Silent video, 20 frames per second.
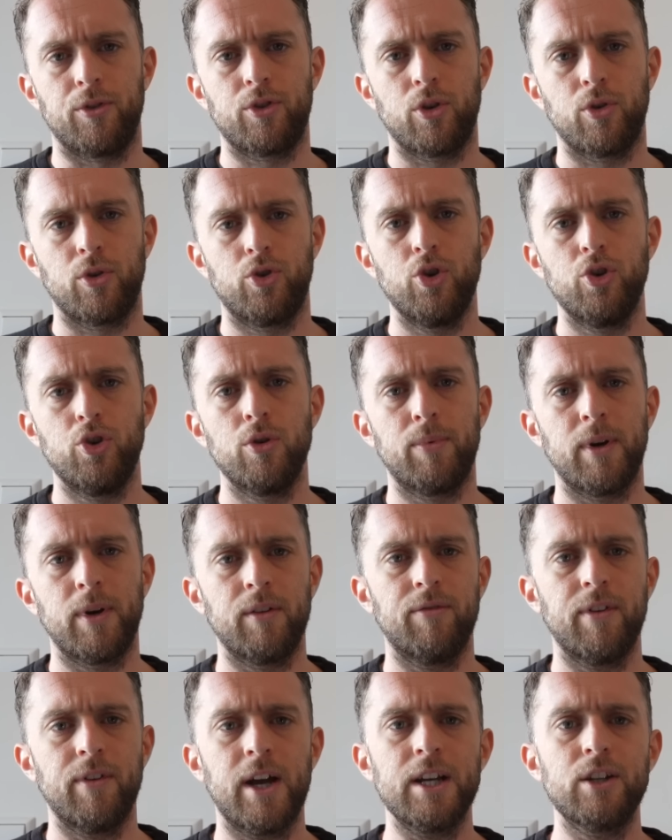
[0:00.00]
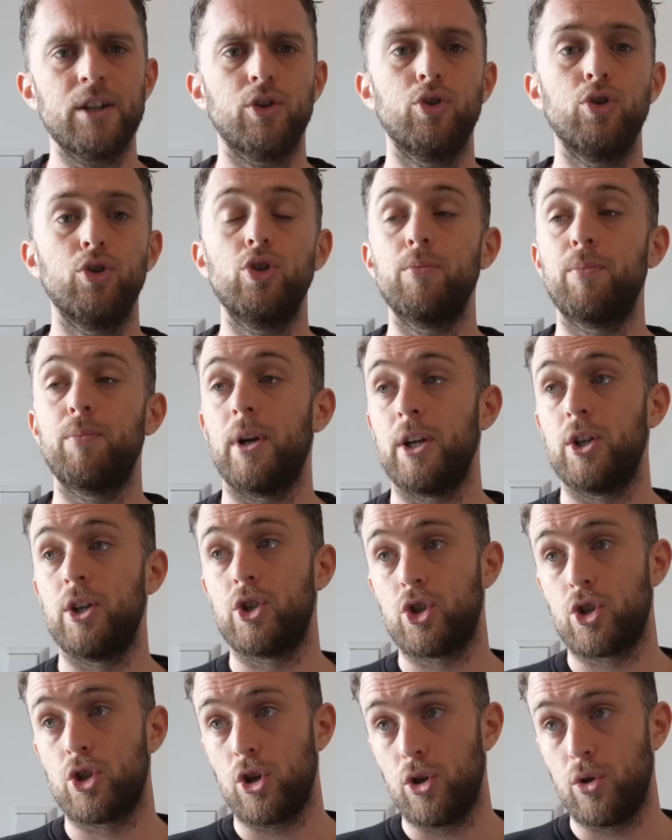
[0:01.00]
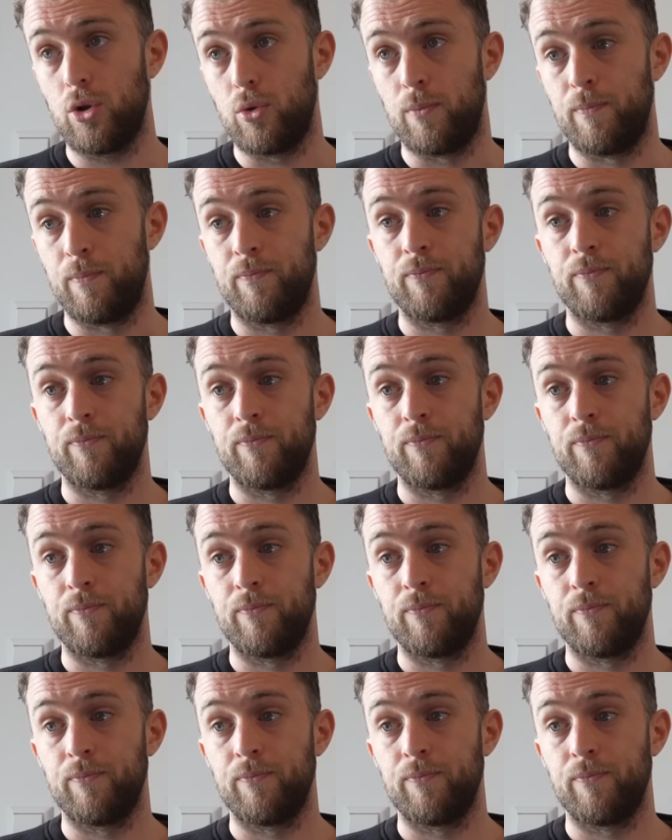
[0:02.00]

So should you play fast or should you play slow?